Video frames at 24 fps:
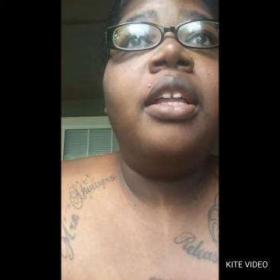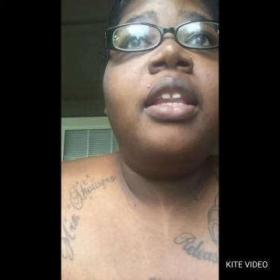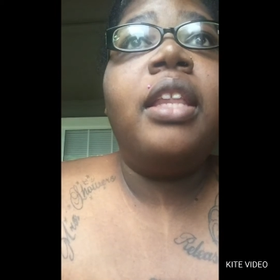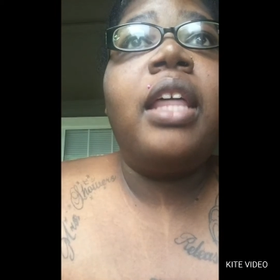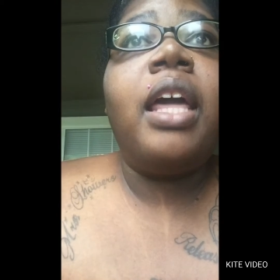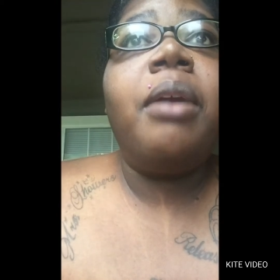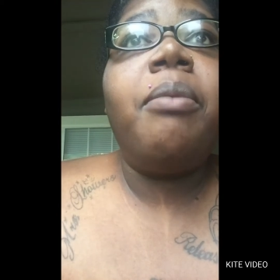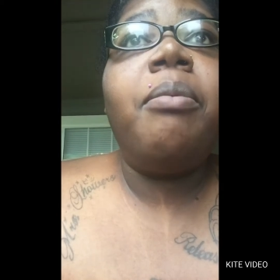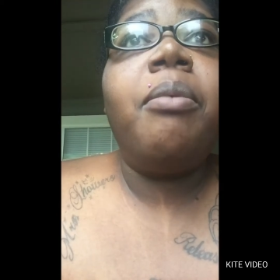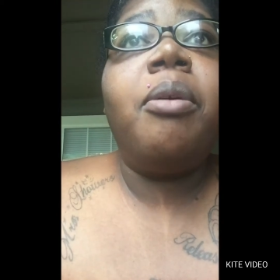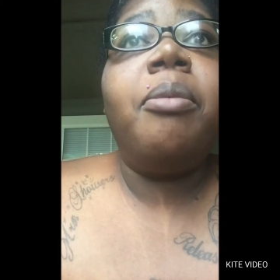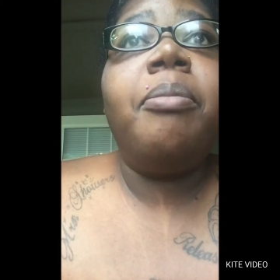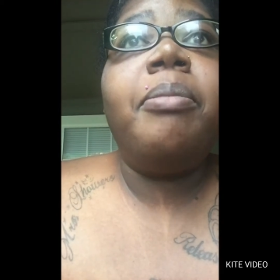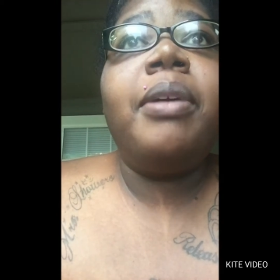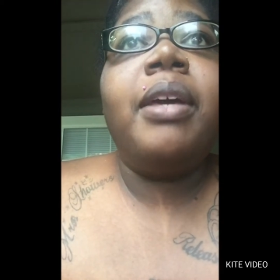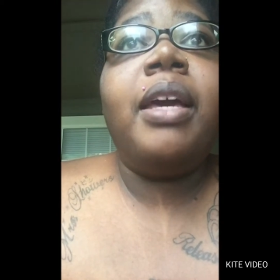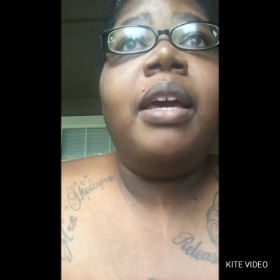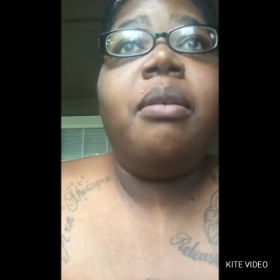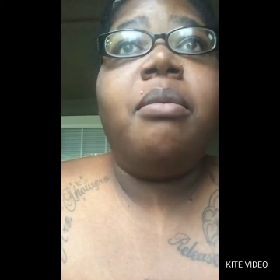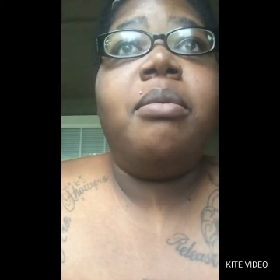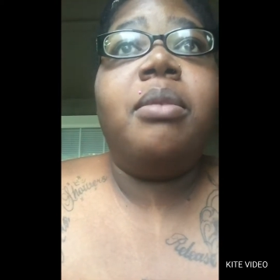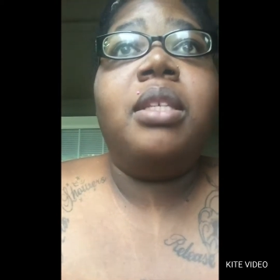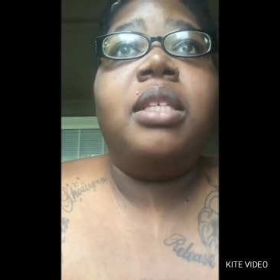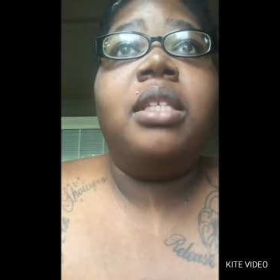They won't be
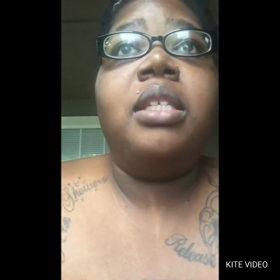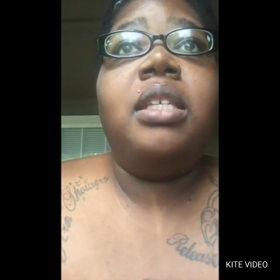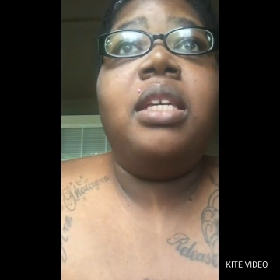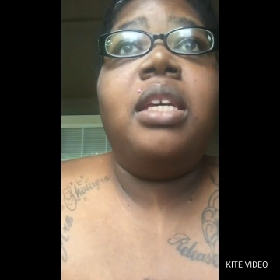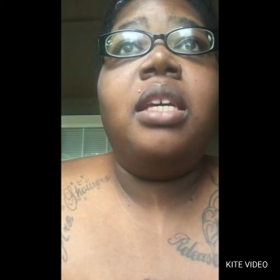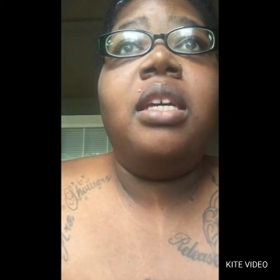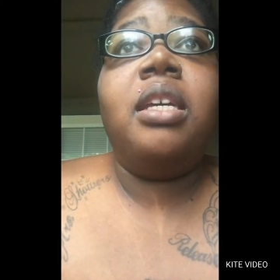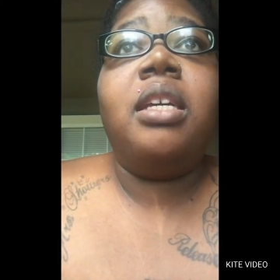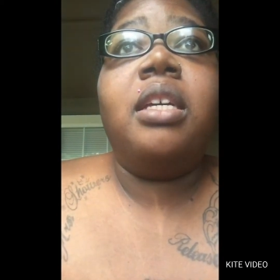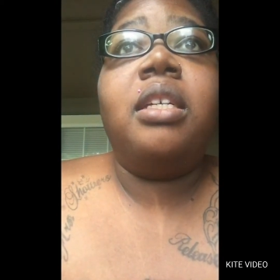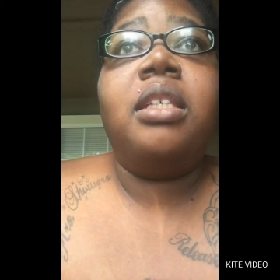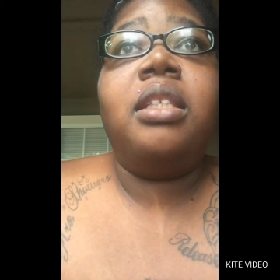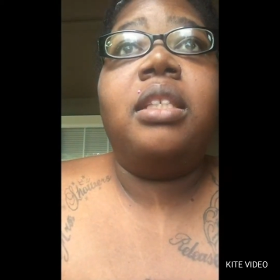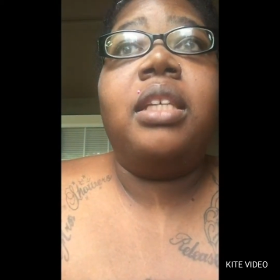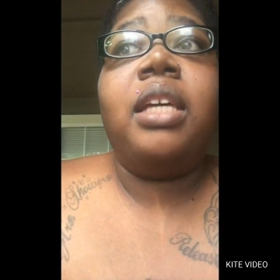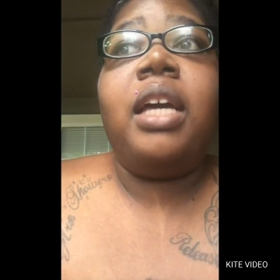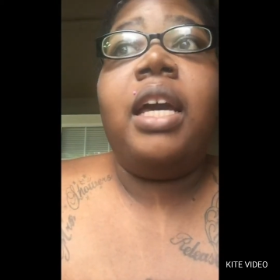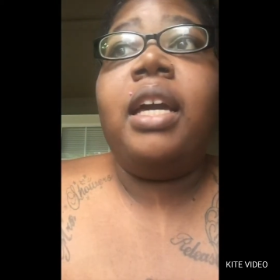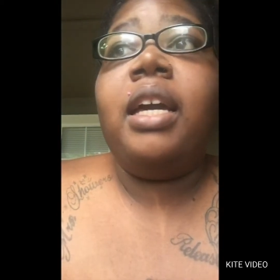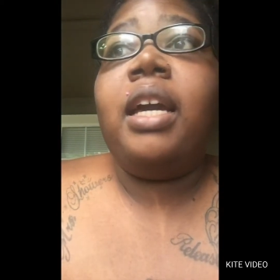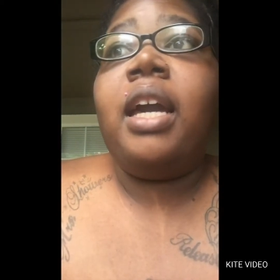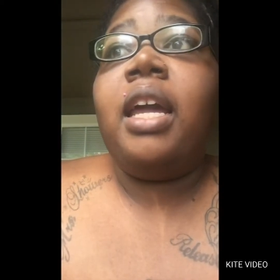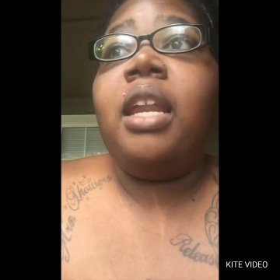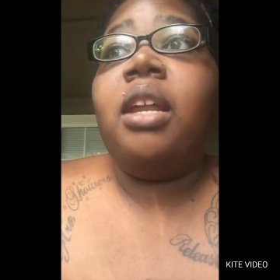able to see us.
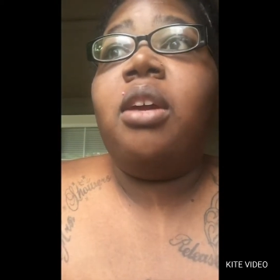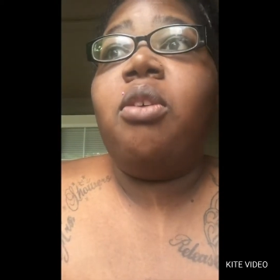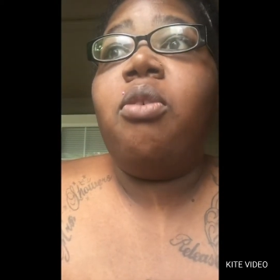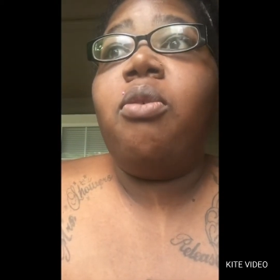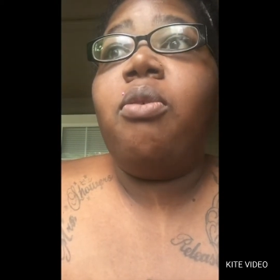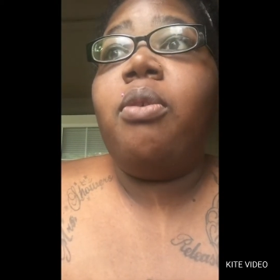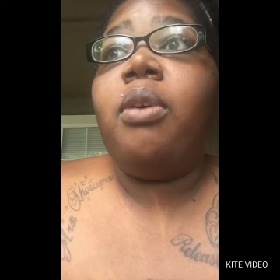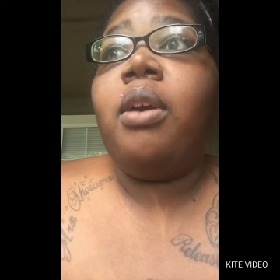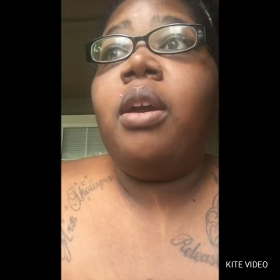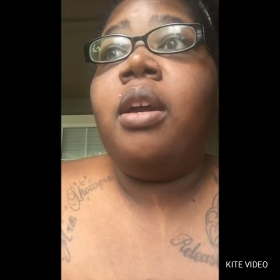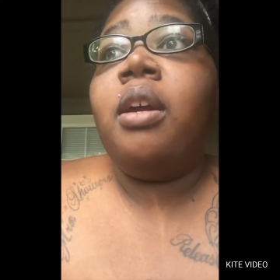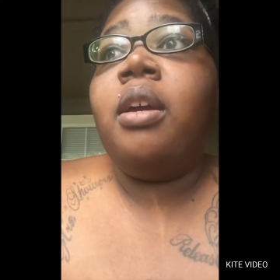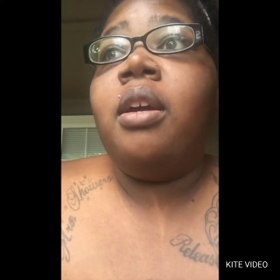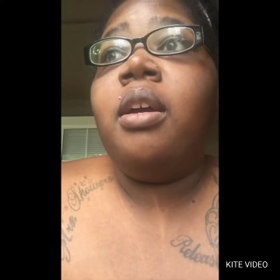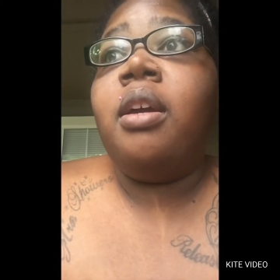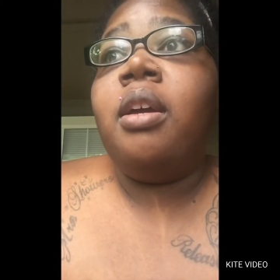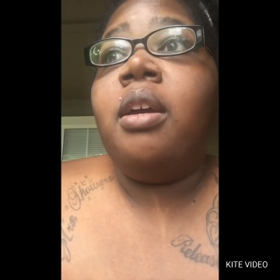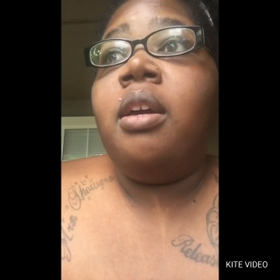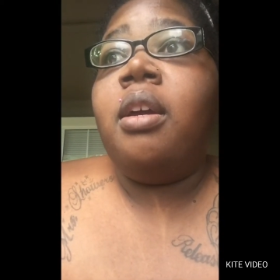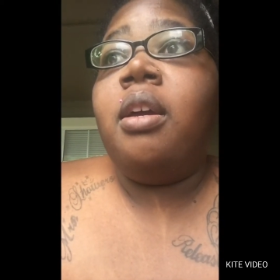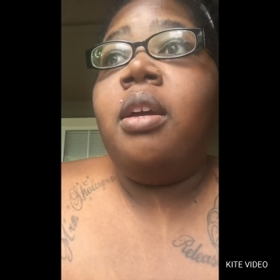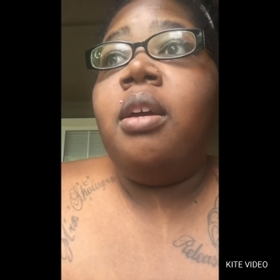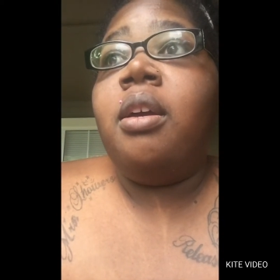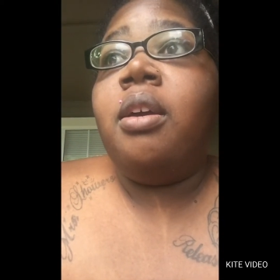I got a cra
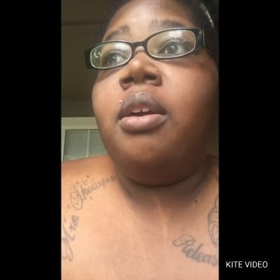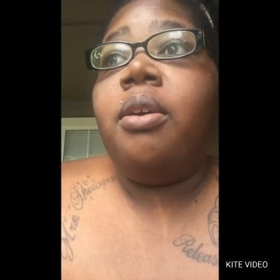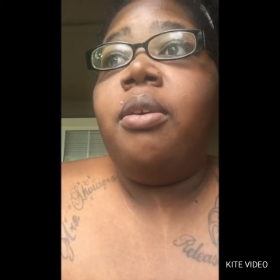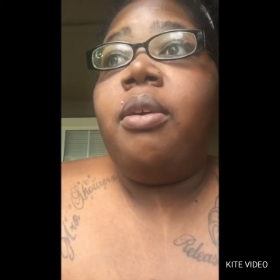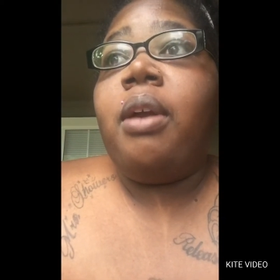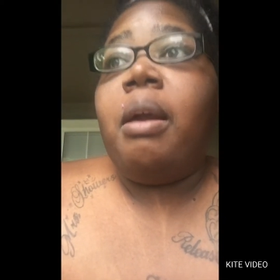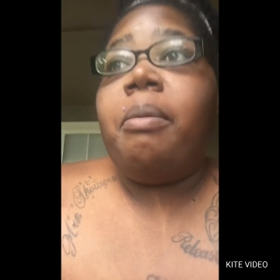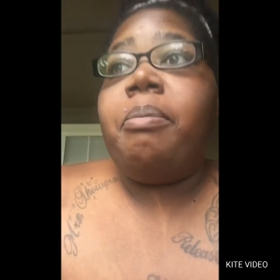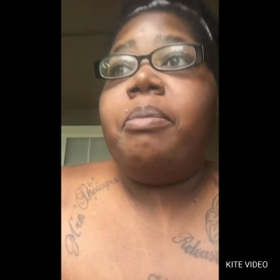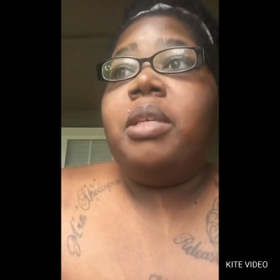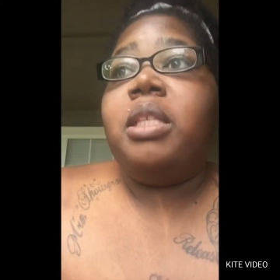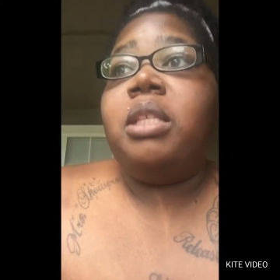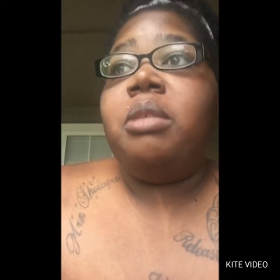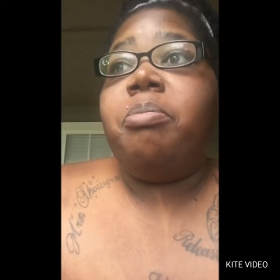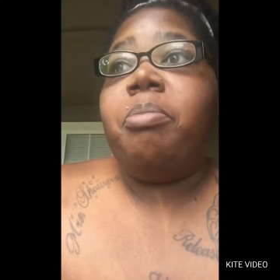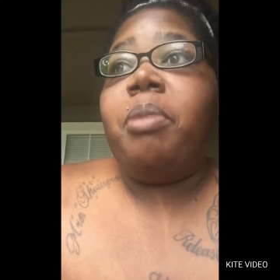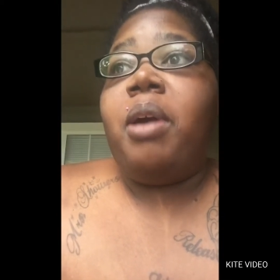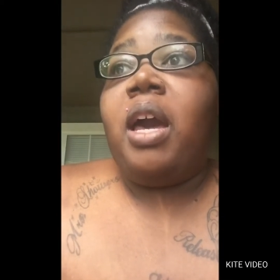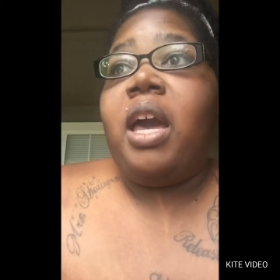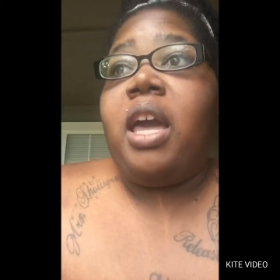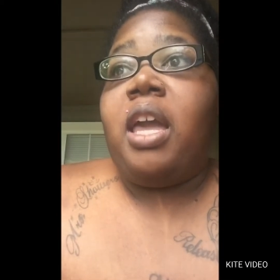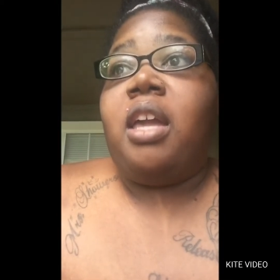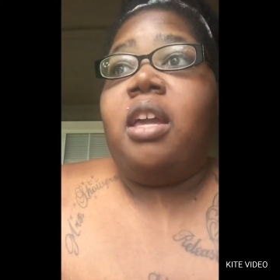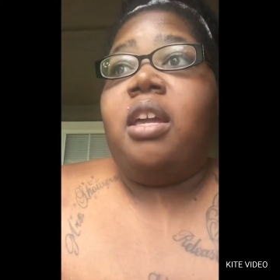crappy
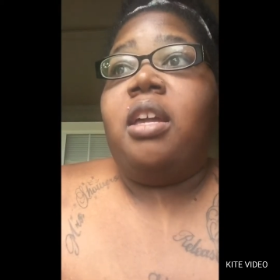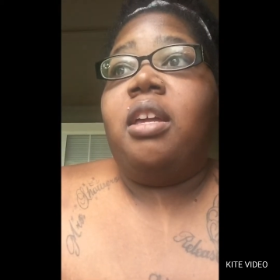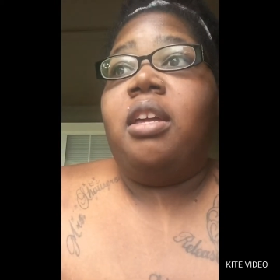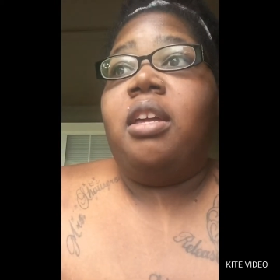spot.